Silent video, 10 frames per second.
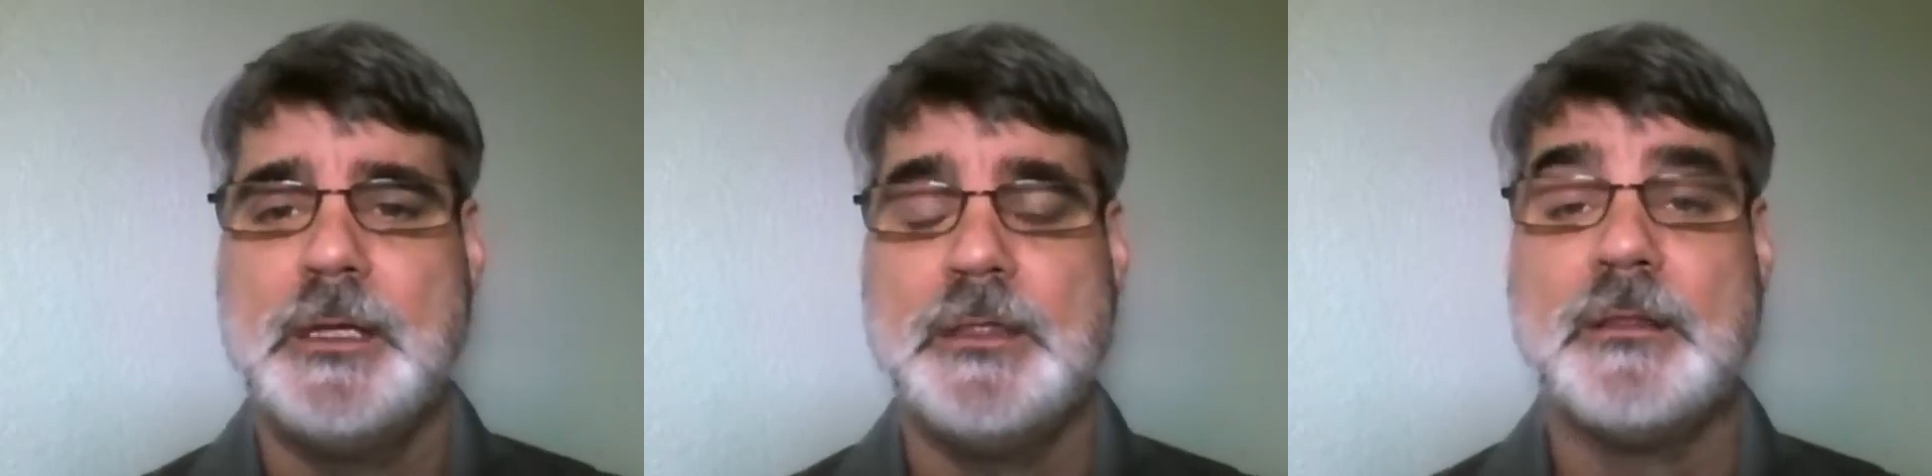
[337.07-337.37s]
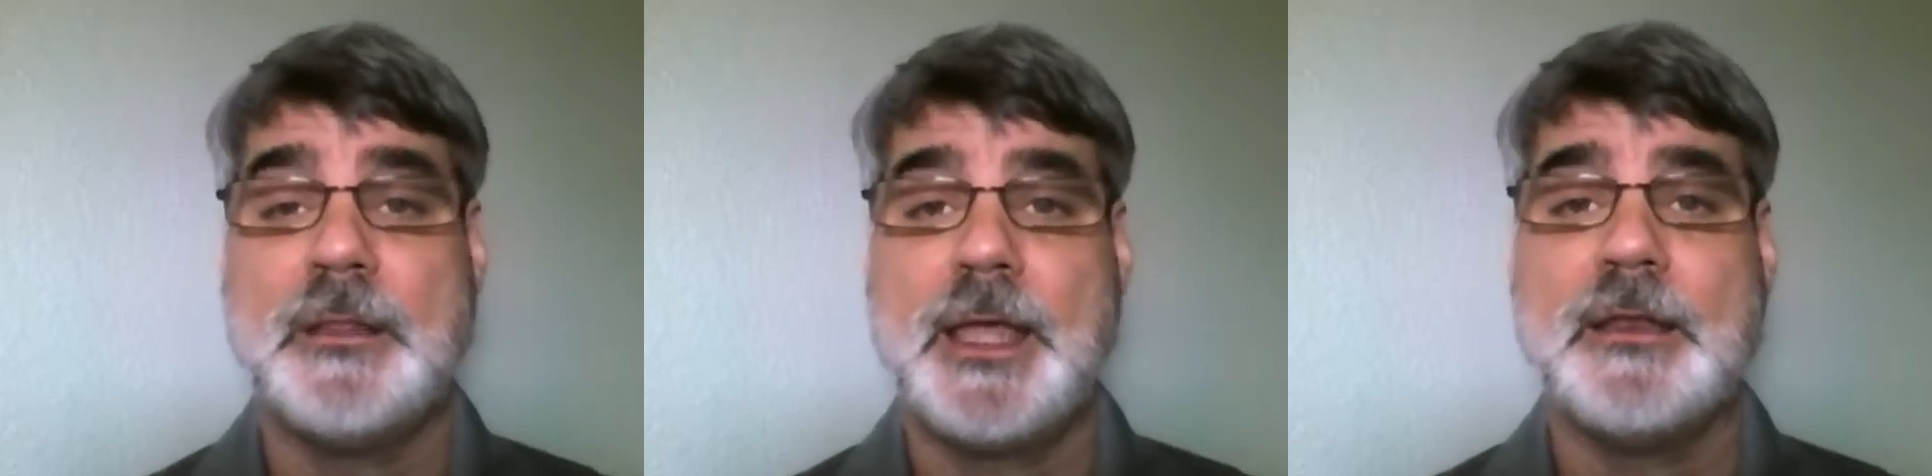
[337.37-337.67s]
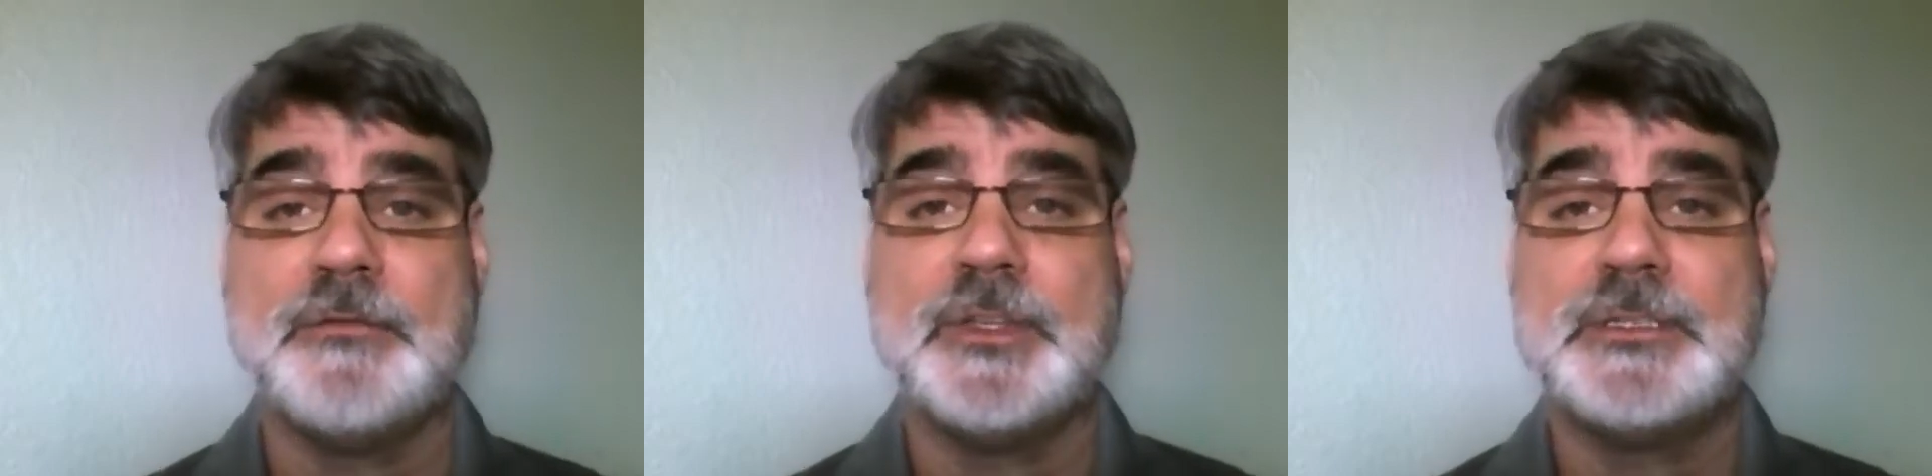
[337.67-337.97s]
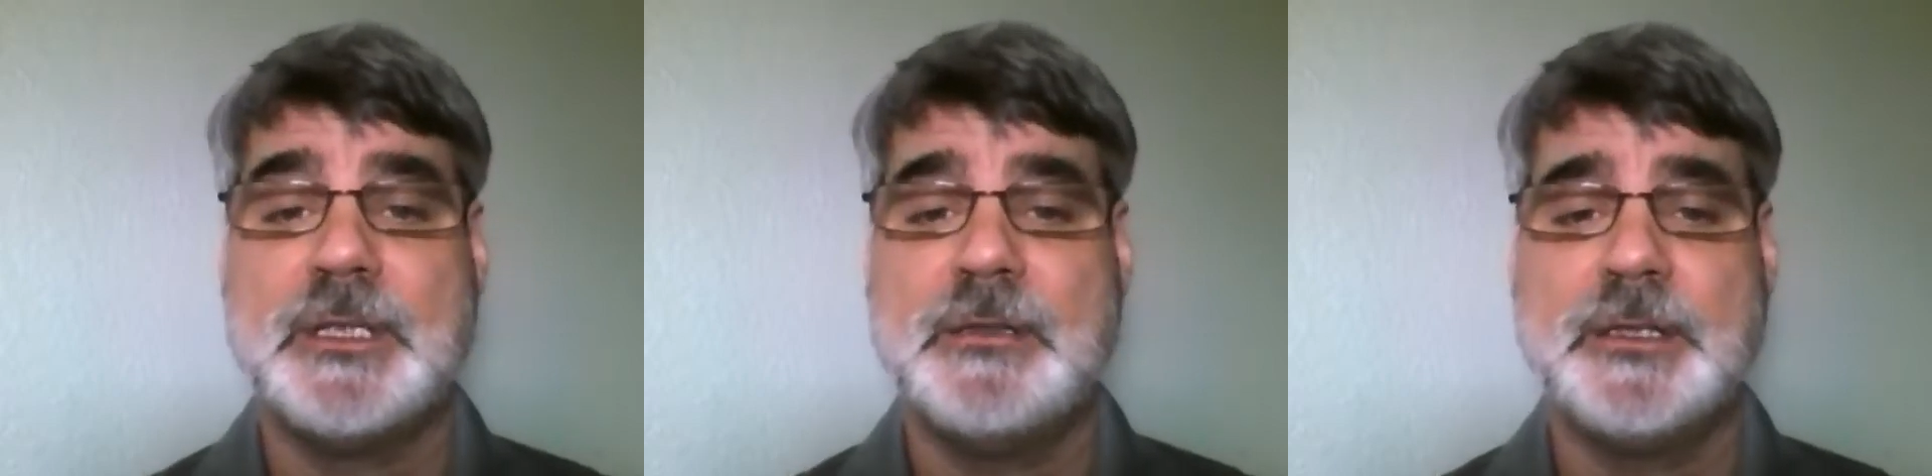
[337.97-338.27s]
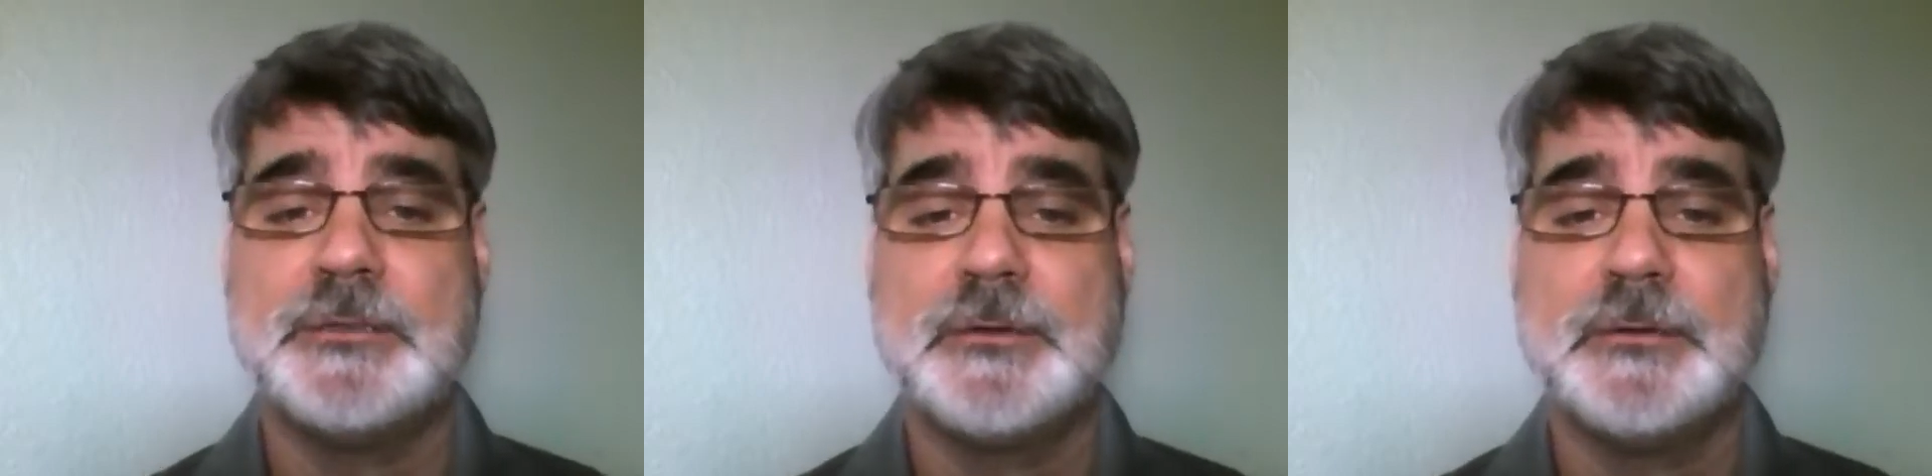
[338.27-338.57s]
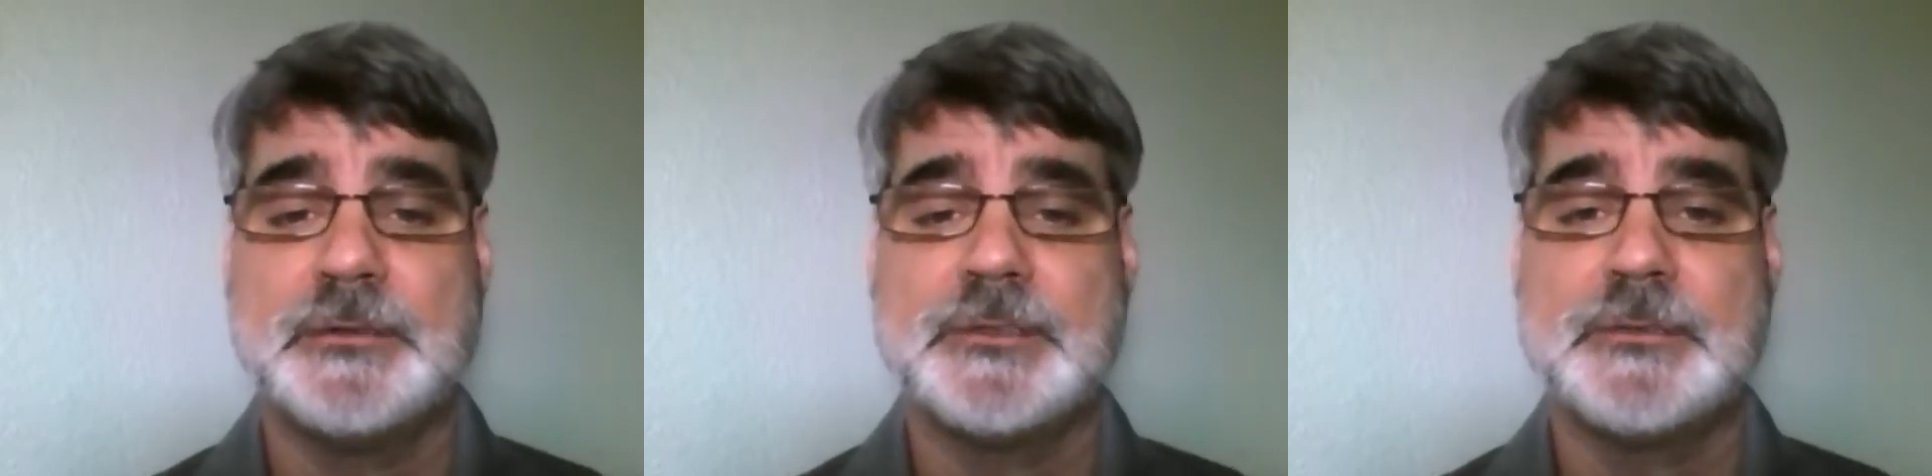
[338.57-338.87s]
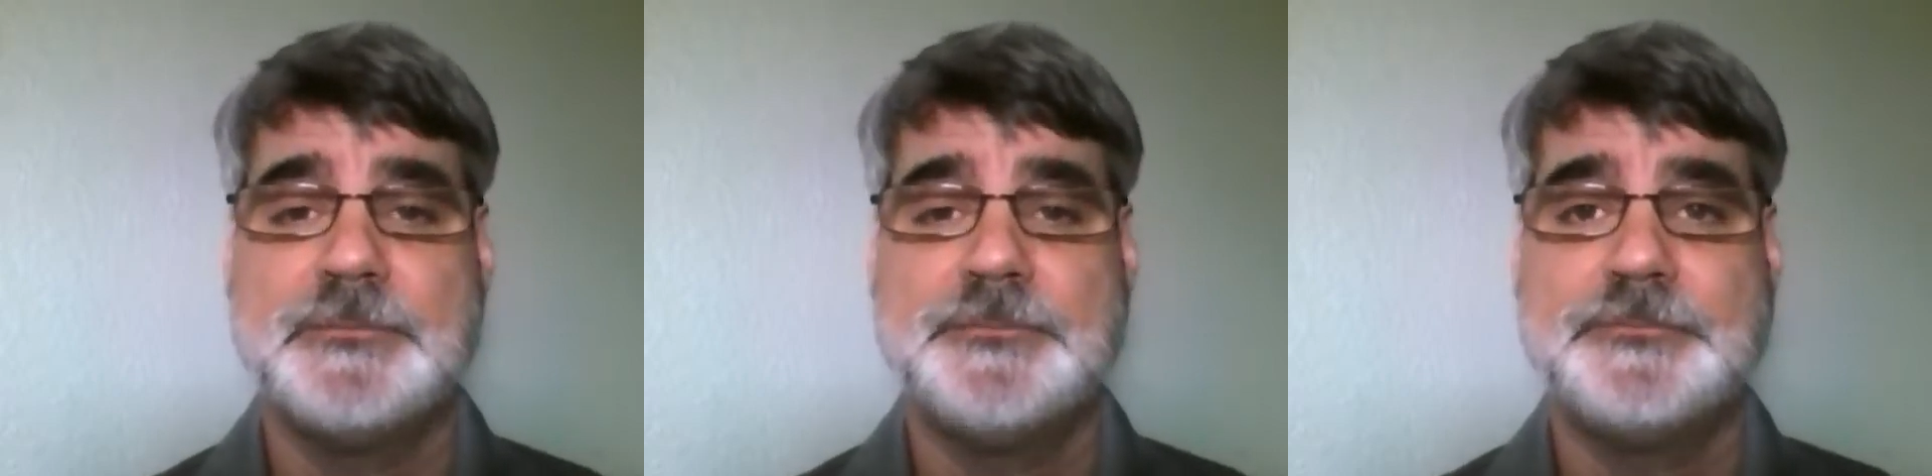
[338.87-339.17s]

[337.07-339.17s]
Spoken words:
in the light of his healing truths